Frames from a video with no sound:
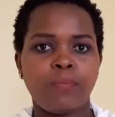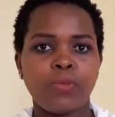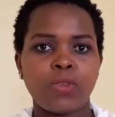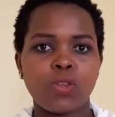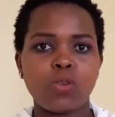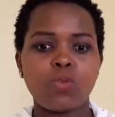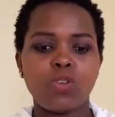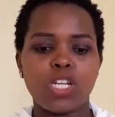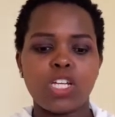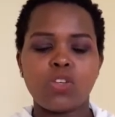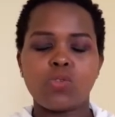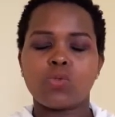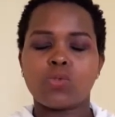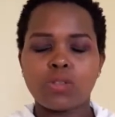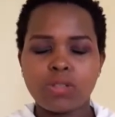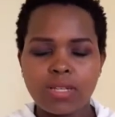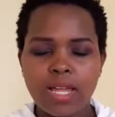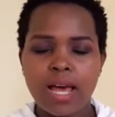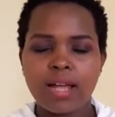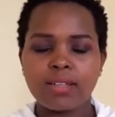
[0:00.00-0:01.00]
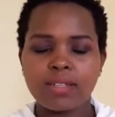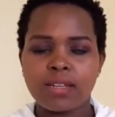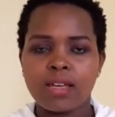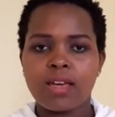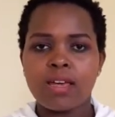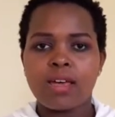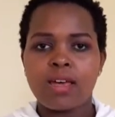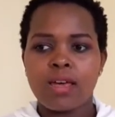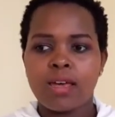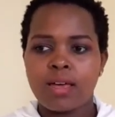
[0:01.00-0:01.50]
You need to start
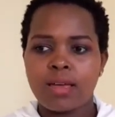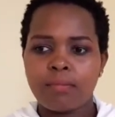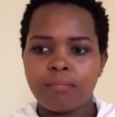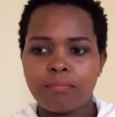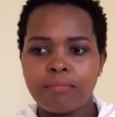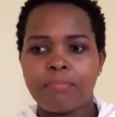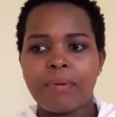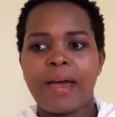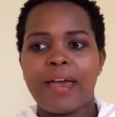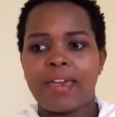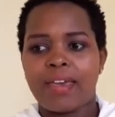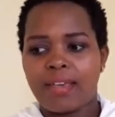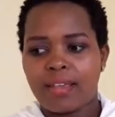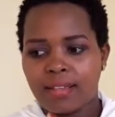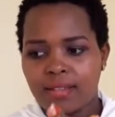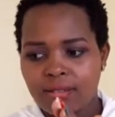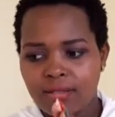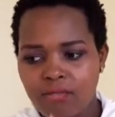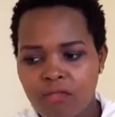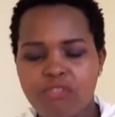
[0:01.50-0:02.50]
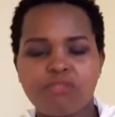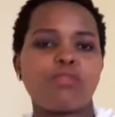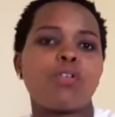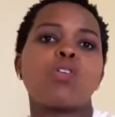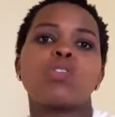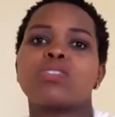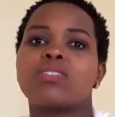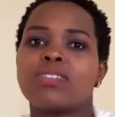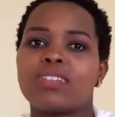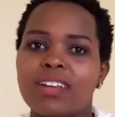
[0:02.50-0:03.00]
by, of
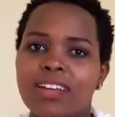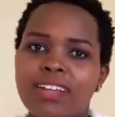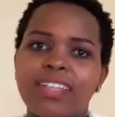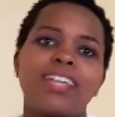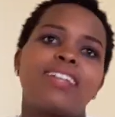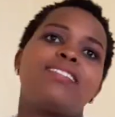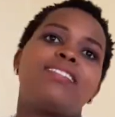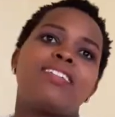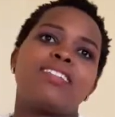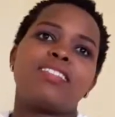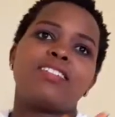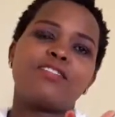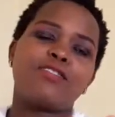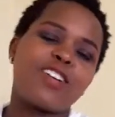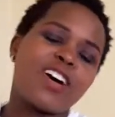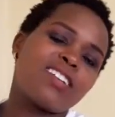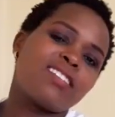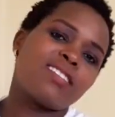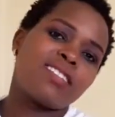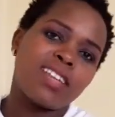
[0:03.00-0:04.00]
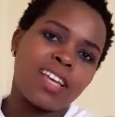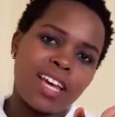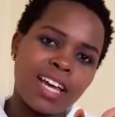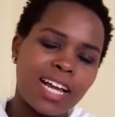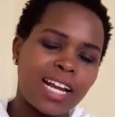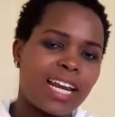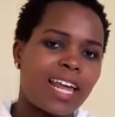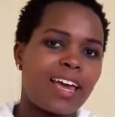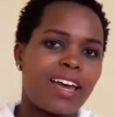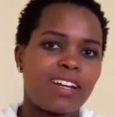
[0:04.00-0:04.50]
course, getting the first
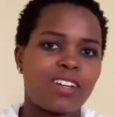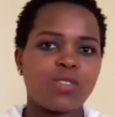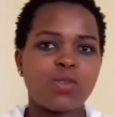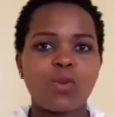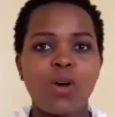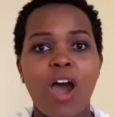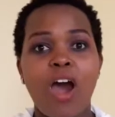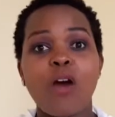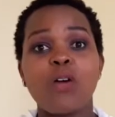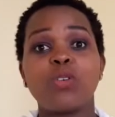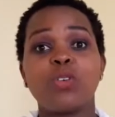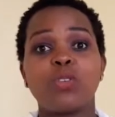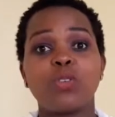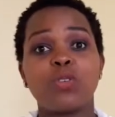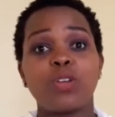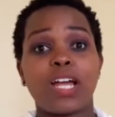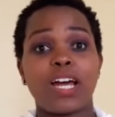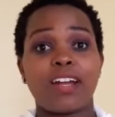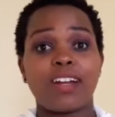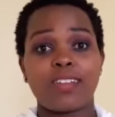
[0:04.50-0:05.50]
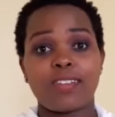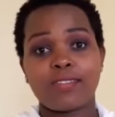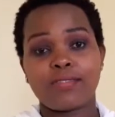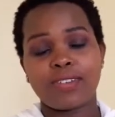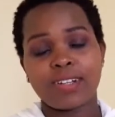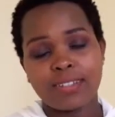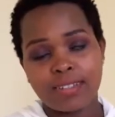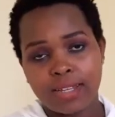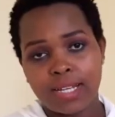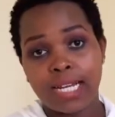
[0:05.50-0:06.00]
client. So how do you land your
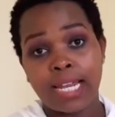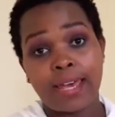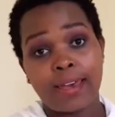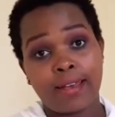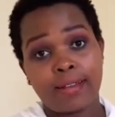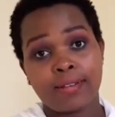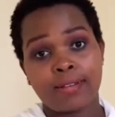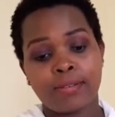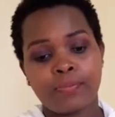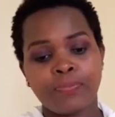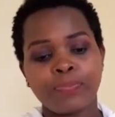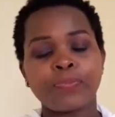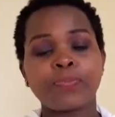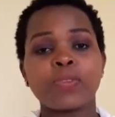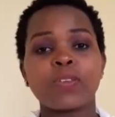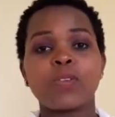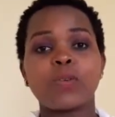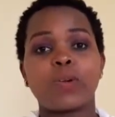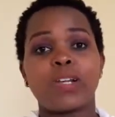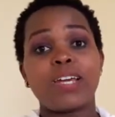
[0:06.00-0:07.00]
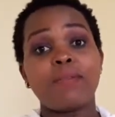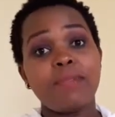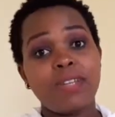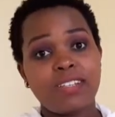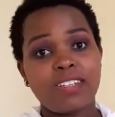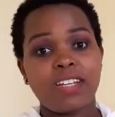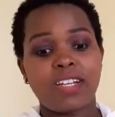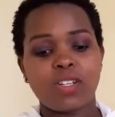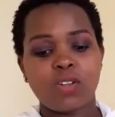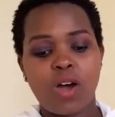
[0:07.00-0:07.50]
first client? So let me
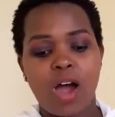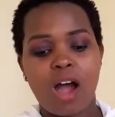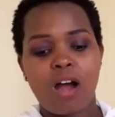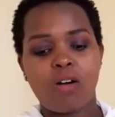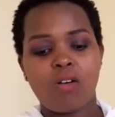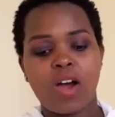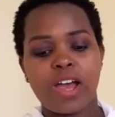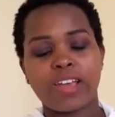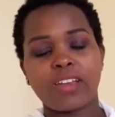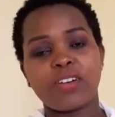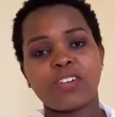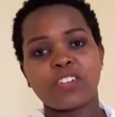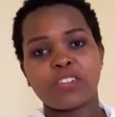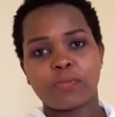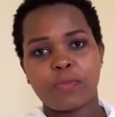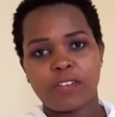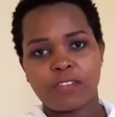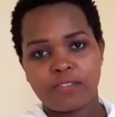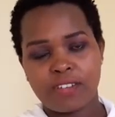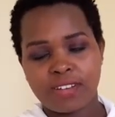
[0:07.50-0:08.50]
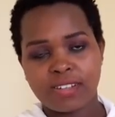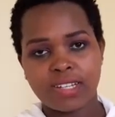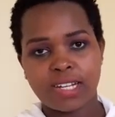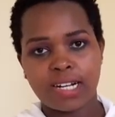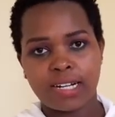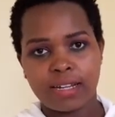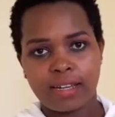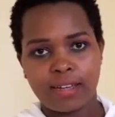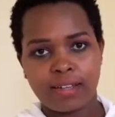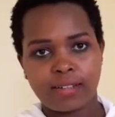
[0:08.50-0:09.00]
tell you how I got my first
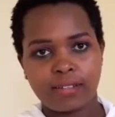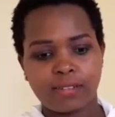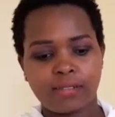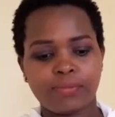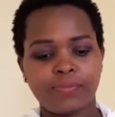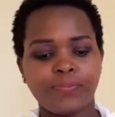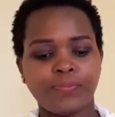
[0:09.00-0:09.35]
client.